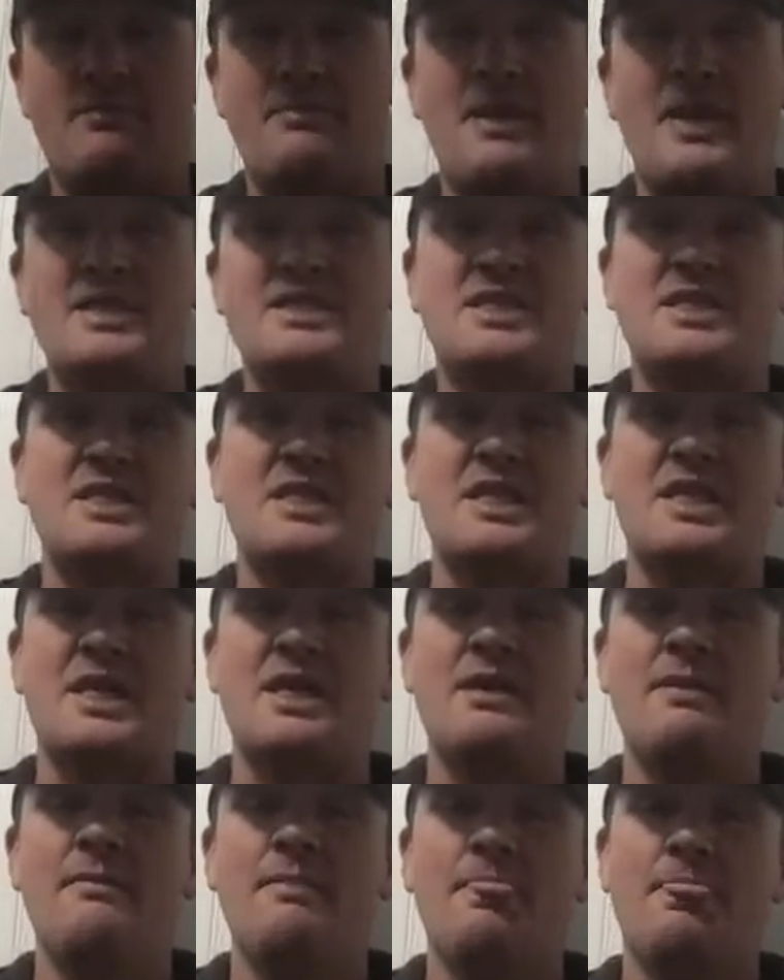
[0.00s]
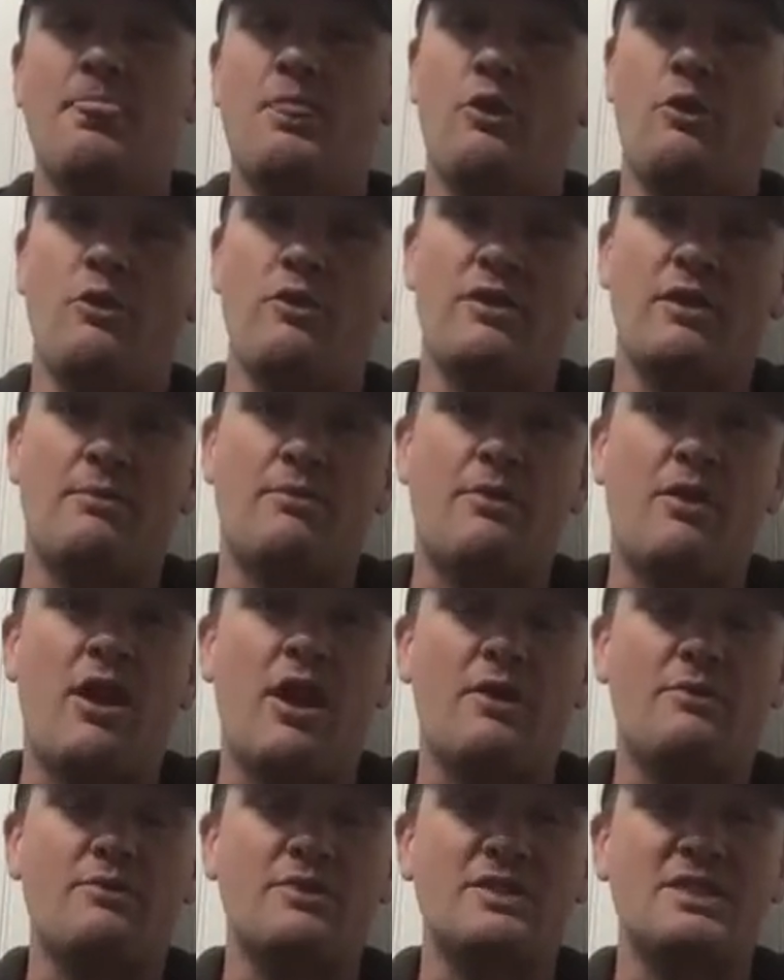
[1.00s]
Basically, knowing that
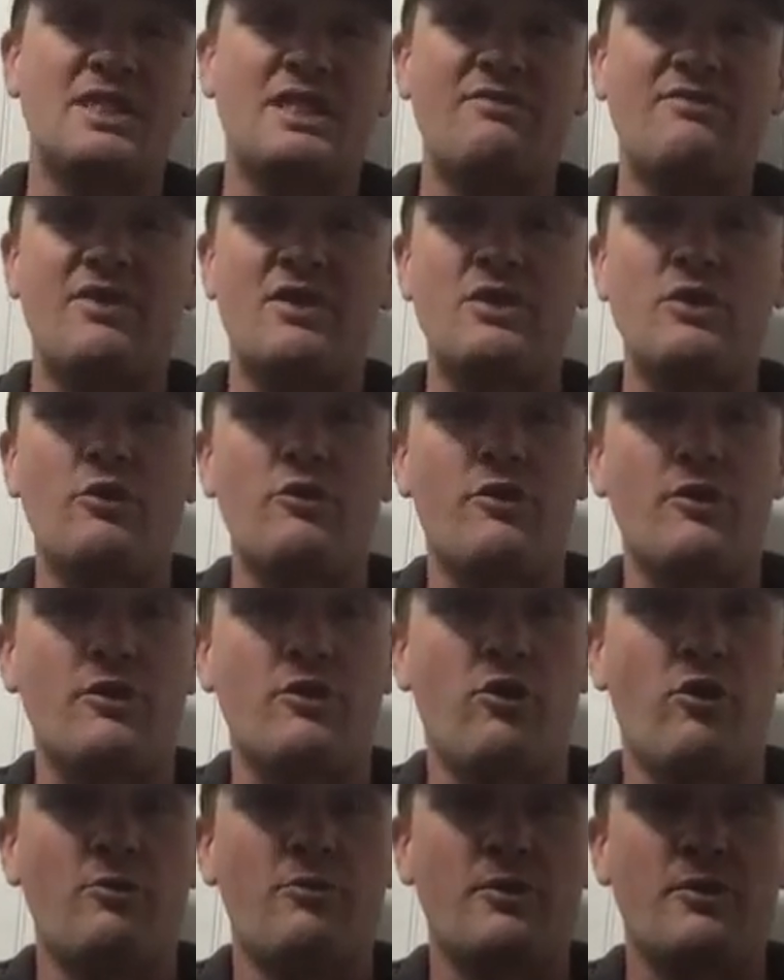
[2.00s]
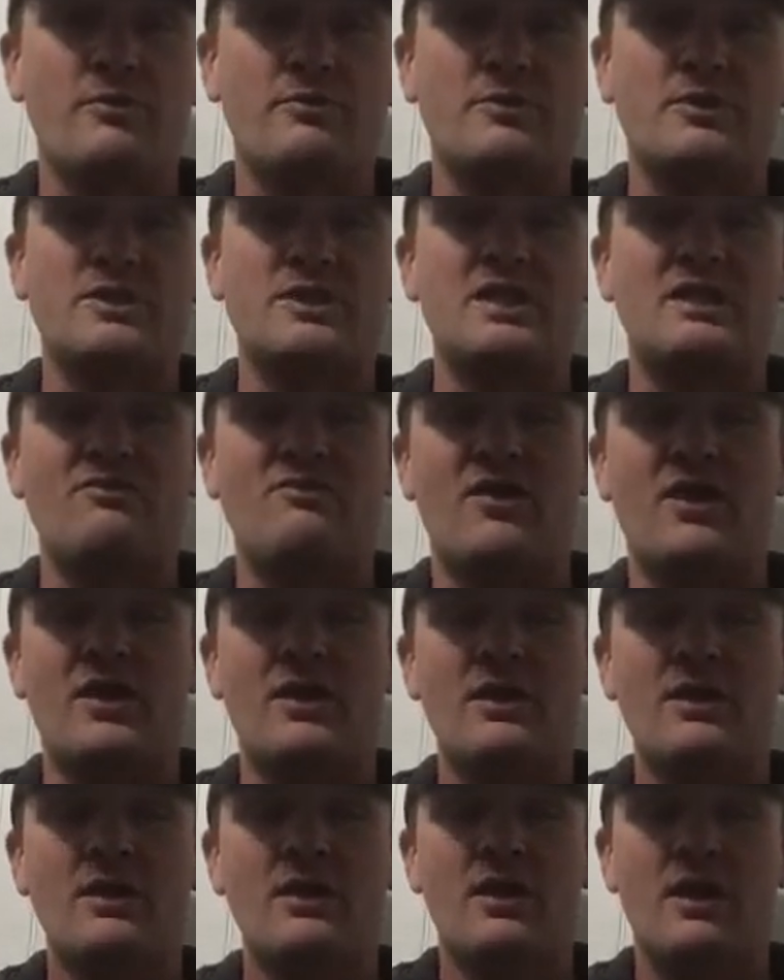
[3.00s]
Brock was leaving, knowing that Goldberg was
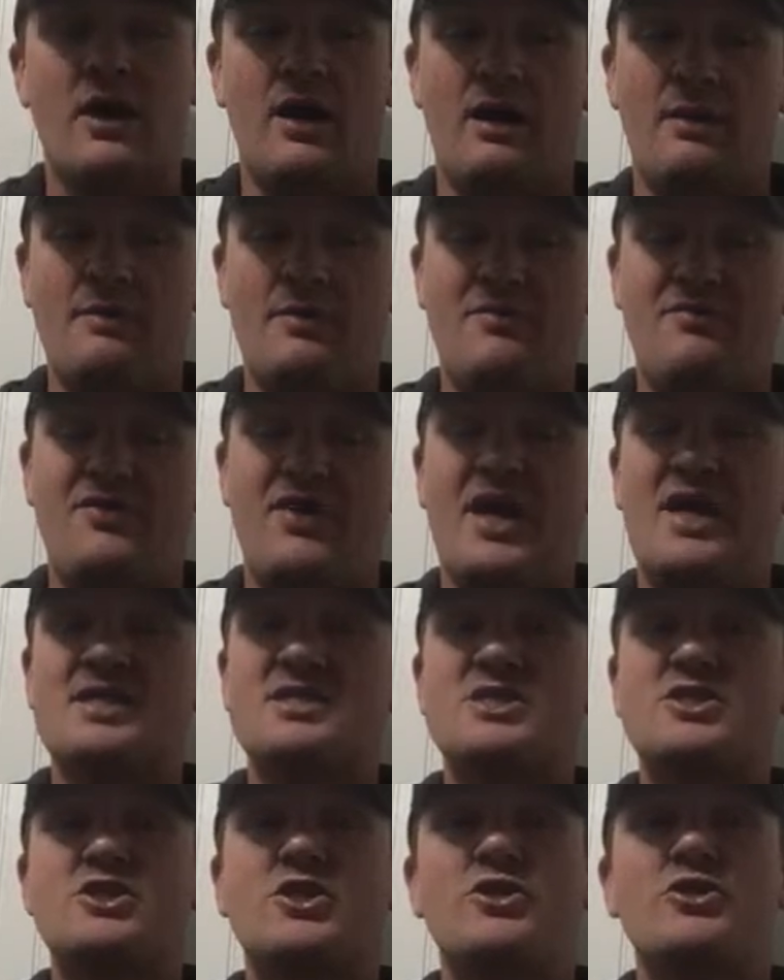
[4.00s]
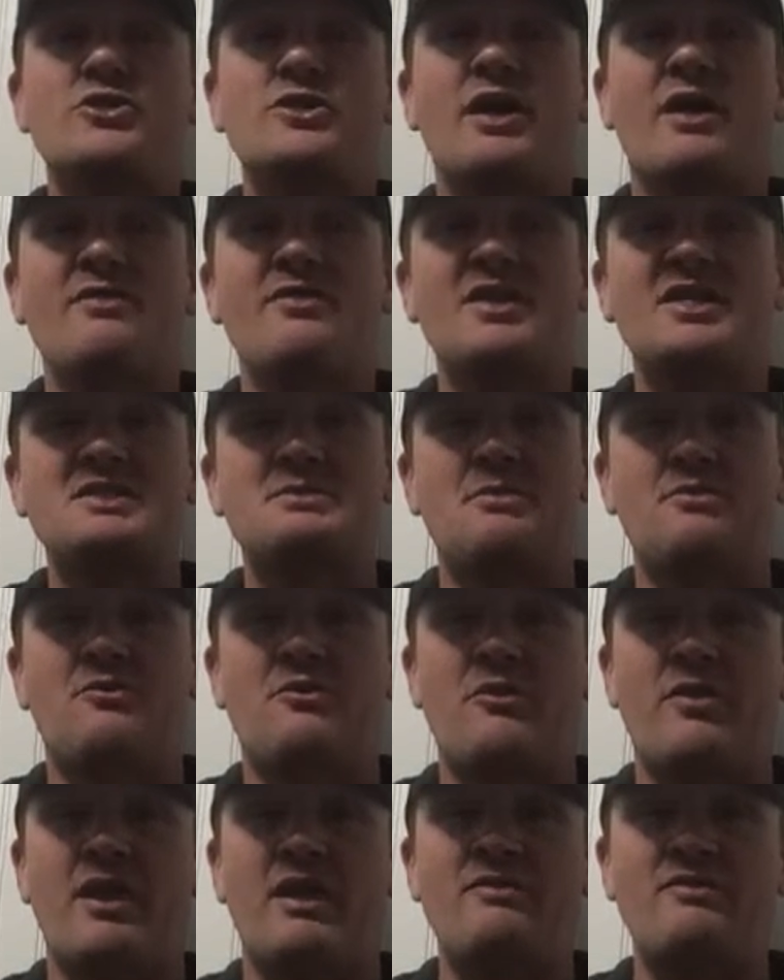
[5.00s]
leaving. The fans turned on this
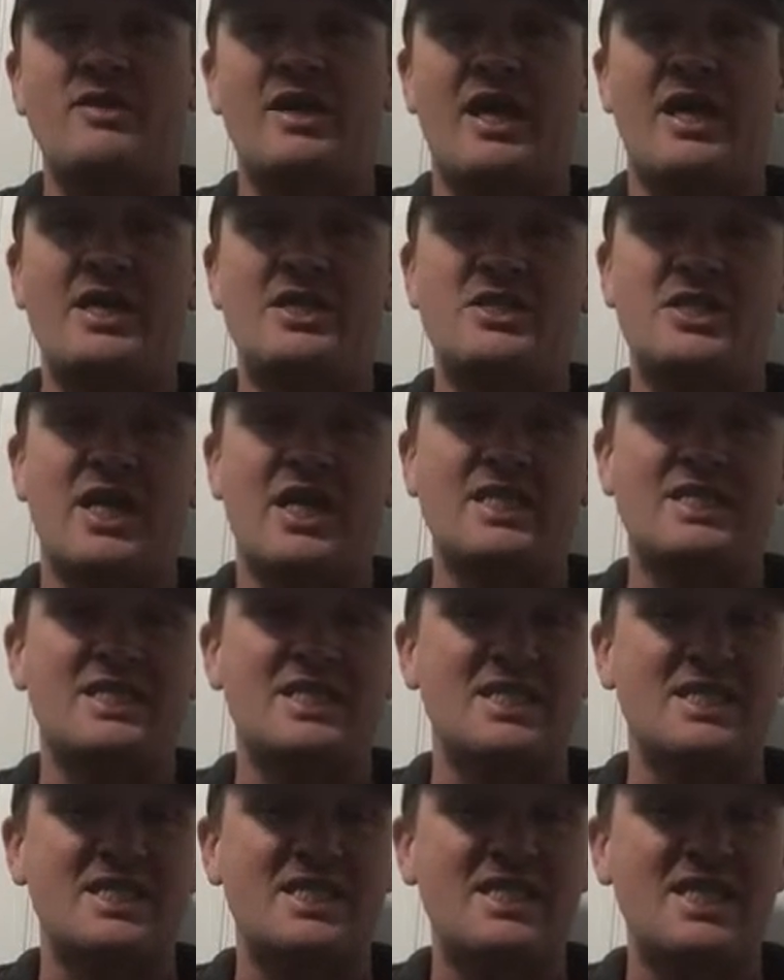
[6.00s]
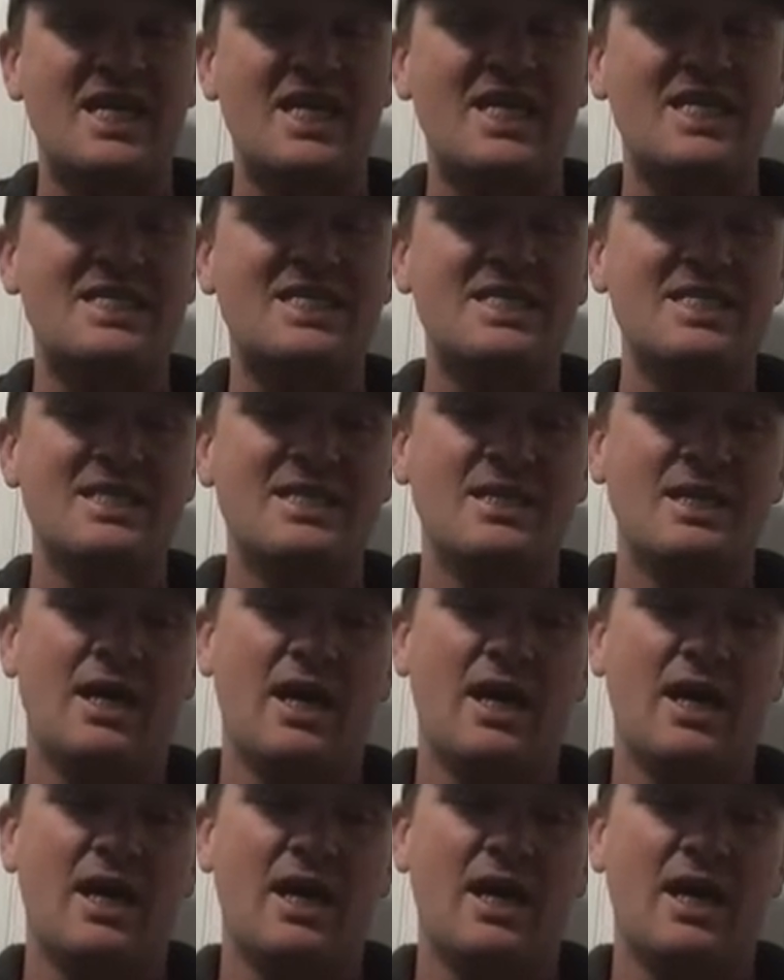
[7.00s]
before they even had a chance to see it.